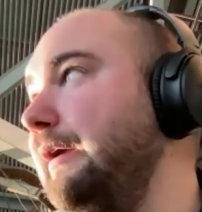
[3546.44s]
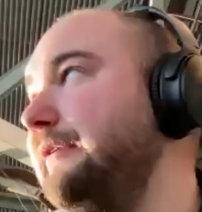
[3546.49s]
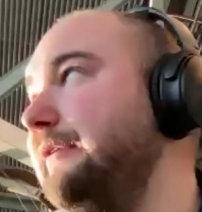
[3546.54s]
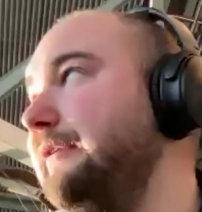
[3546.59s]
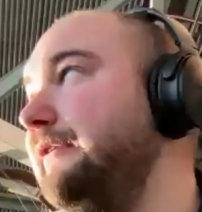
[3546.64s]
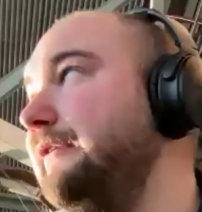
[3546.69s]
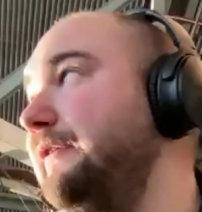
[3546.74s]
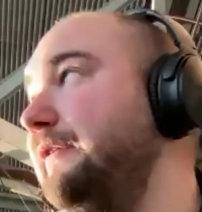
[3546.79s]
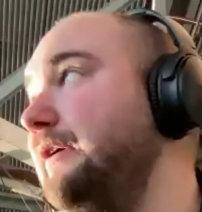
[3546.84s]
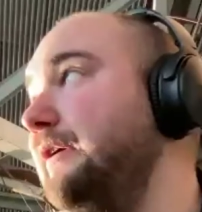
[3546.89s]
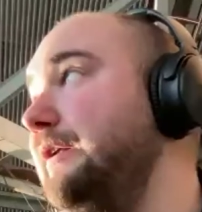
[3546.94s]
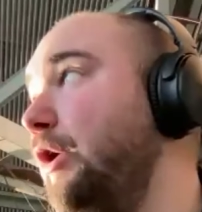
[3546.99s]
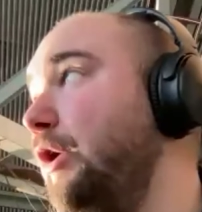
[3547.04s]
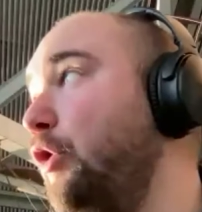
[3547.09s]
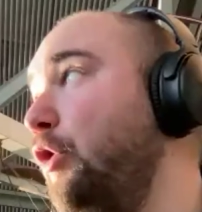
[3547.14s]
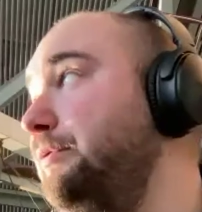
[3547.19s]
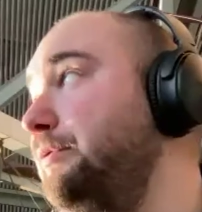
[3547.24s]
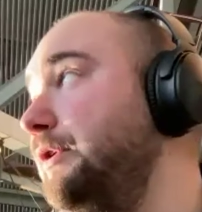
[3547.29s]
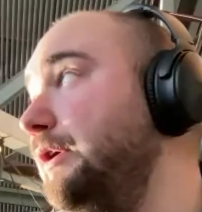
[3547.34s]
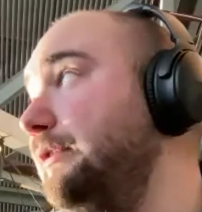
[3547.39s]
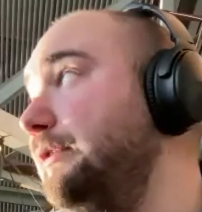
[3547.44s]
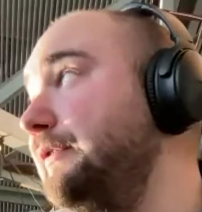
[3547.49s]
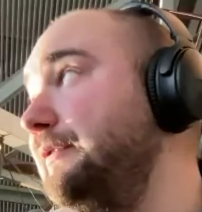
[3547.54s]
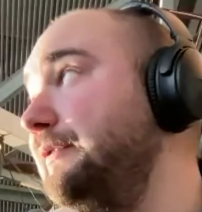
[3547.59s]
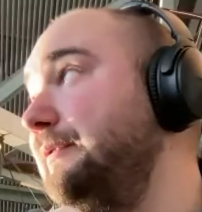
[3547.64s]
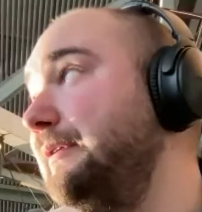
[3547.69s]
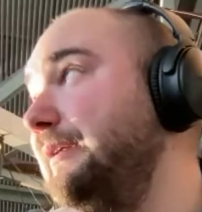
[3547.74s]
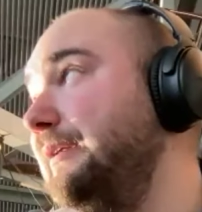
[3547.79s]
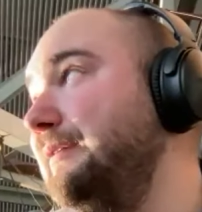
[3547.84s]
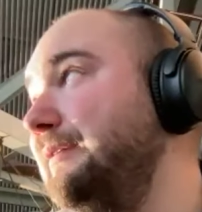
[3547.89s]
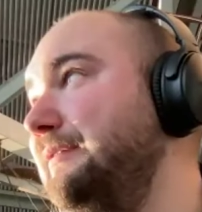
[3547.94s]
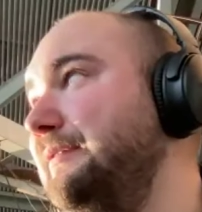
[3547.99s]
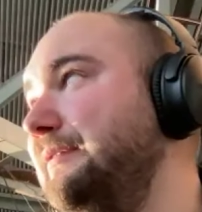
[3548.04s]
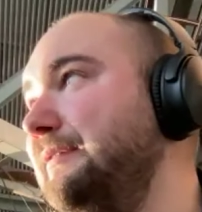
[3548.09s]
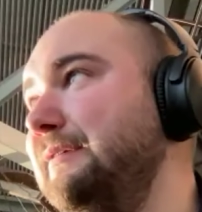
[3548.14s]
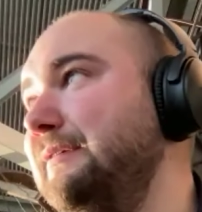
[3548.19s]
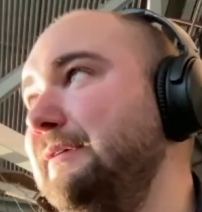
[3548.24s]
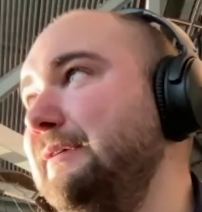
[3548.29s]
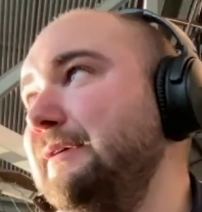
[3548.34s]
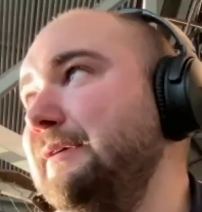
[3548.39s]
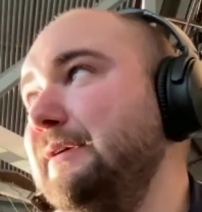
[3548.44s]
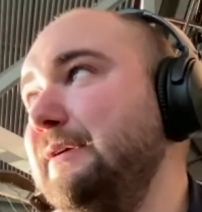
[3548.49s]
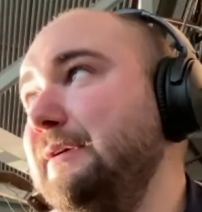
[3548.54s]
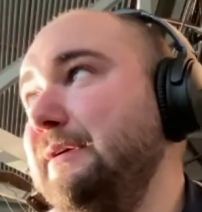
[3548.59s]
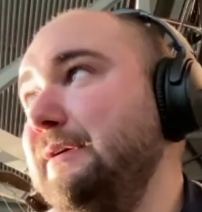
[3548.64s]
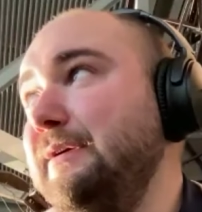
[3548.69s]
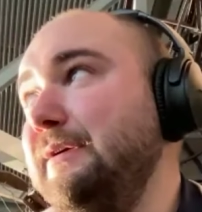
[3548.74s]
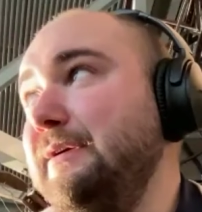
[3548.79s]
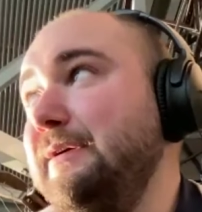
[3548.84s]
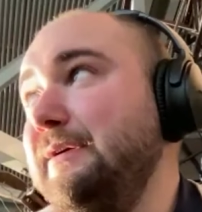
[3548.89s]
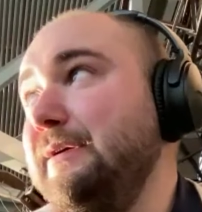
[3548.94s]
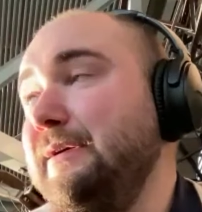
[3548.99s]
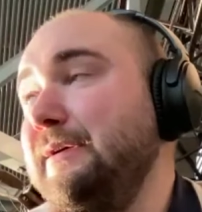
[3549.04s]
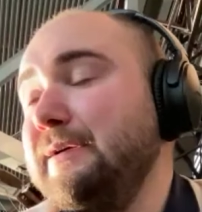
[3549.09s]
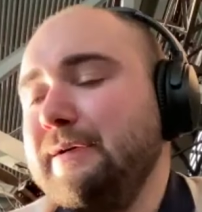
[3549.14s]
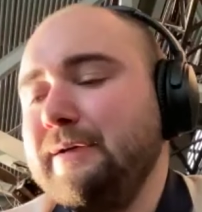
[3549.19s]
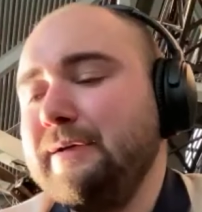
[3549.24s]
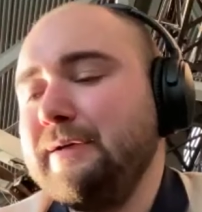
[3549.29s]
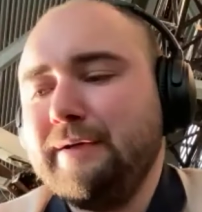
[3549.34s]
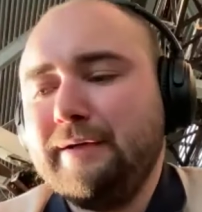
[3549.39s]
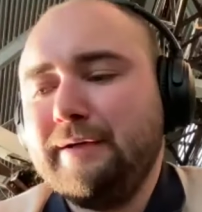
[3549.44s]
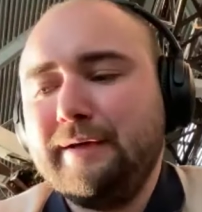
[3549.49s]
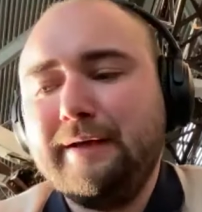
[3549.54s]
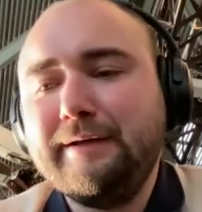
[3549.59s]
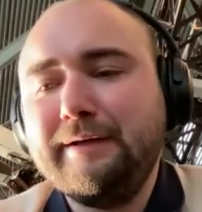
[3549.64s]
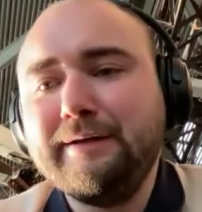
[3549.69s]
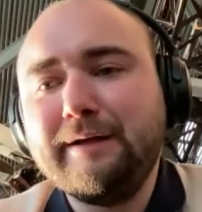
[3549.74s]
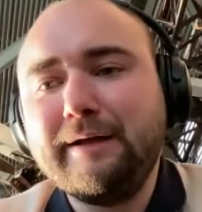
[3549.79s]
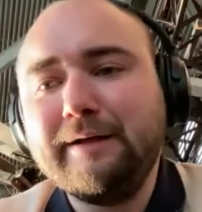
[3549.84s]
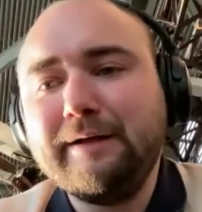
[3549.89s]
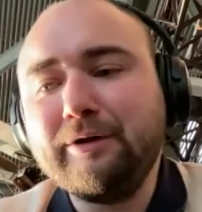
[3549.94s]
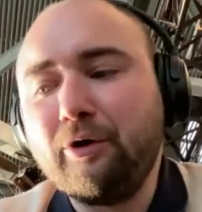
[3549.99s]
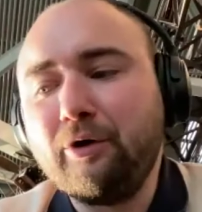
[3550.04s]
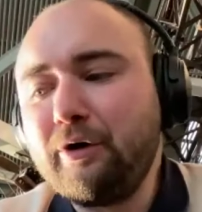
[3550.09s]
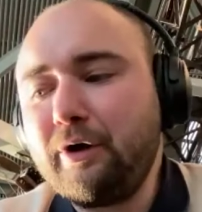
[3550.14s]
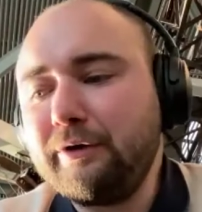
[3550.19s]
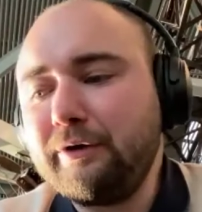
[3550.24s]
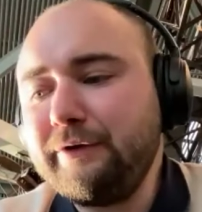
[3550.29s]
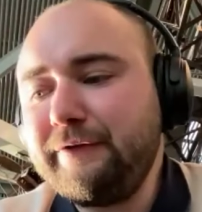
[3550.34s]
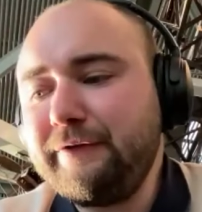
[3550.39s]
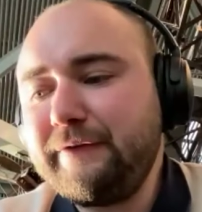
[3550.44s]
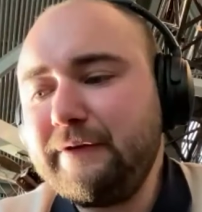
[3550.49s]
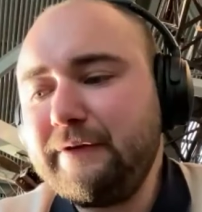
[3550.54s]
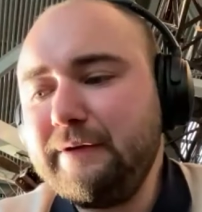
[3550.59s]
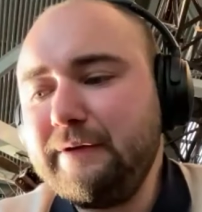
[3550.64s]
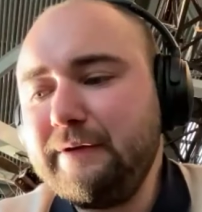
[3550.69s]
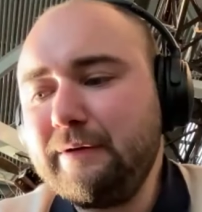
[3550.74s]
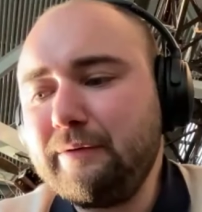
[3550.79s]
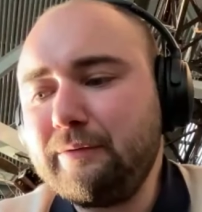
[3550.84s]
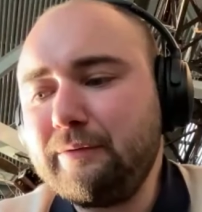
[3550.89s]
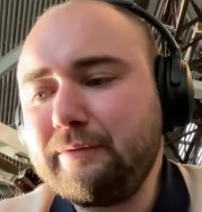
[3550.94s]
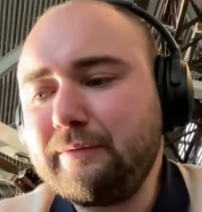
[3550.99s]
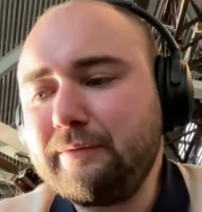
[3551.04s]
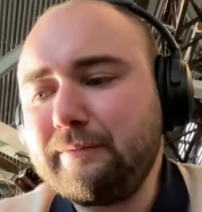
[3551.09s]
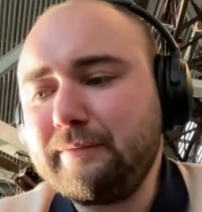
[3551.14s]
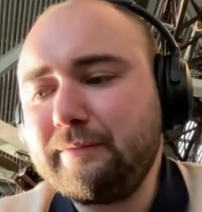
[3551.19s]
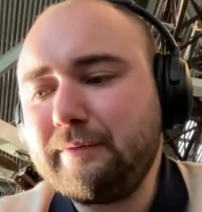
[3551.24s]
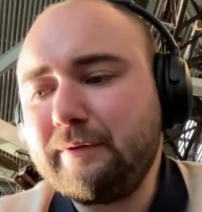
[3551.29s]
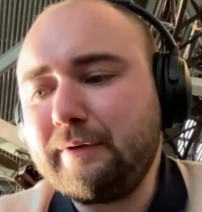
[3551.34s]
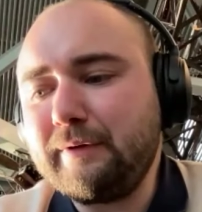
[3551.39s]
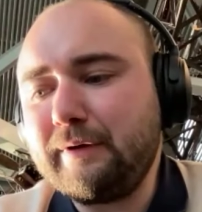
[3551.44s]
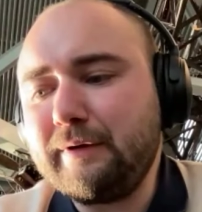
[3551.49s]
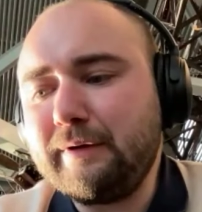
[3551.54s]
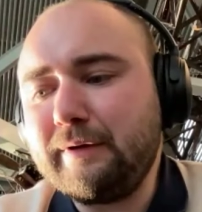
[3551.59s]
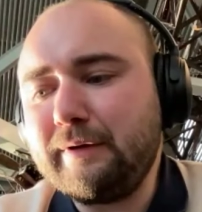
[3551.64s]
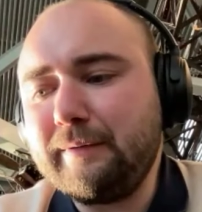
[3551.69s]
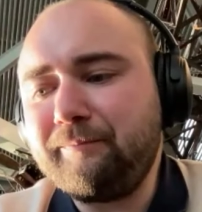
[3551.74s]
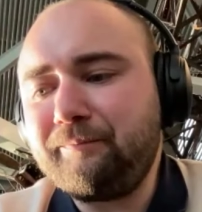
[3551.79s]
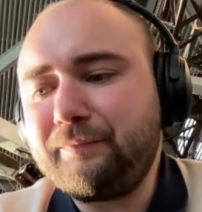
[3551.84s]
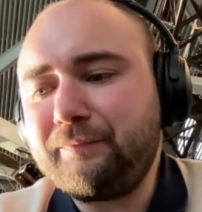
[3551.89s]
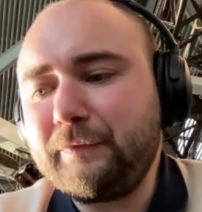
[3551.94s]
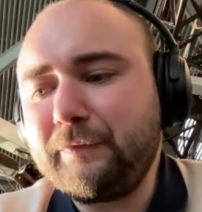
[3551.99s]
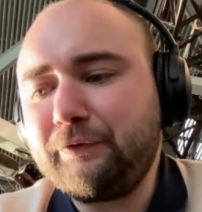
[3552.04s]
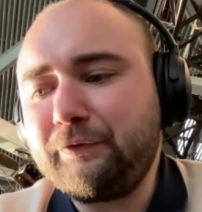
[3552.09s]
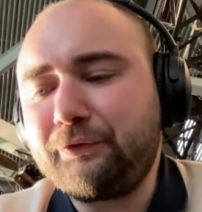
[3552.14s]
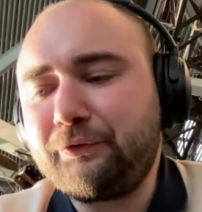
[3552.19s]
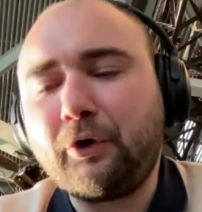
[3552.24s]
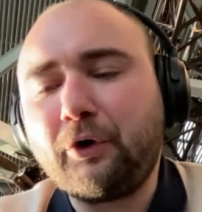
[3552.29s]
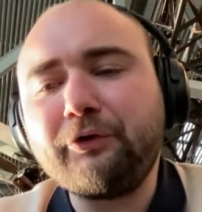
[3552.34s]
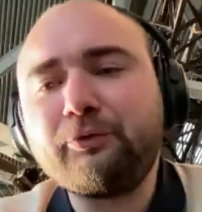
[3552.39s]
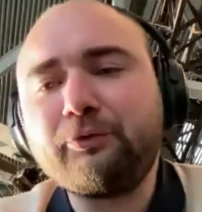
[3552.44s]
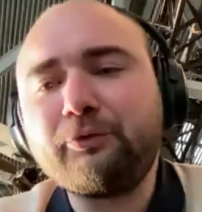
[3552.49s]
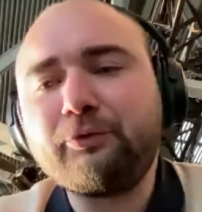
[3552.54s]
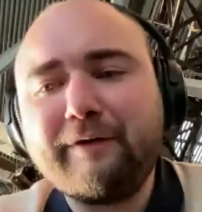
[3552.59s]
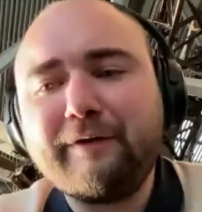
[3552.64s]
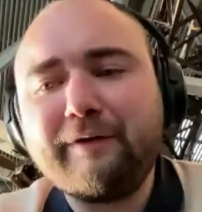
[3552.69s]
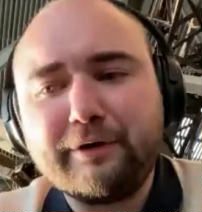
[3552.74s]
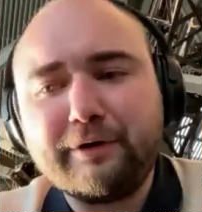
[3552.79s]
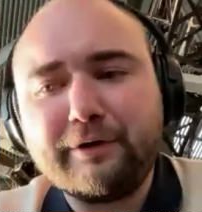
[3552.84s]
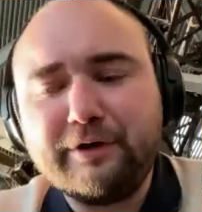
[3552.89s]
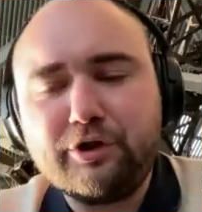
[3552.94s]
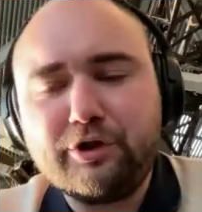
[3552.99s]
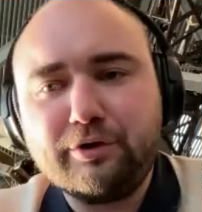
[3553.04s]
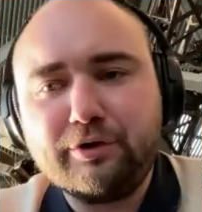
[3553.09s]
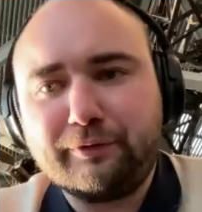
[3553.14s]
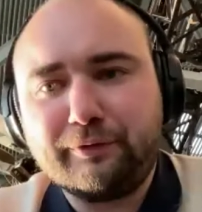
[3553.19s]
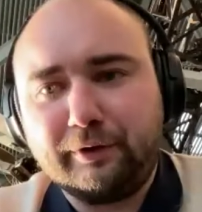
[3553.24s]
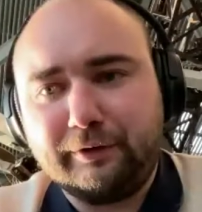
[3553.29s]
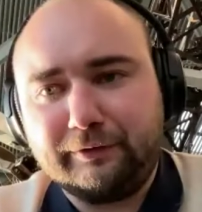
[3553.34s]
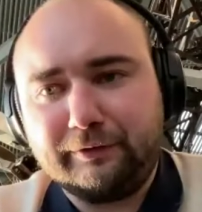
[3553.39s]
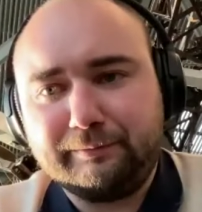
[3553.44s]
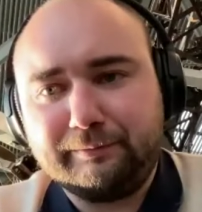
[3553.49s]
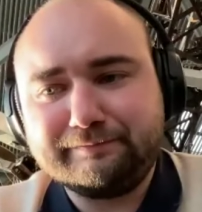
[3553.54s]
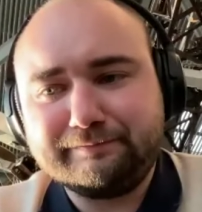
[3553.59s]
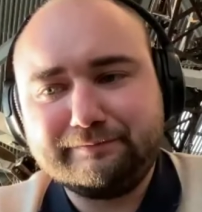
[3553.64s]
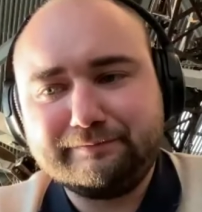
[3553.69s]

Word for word: I sincerely hope not. Then, in in all honesty, frost was never an issue for us.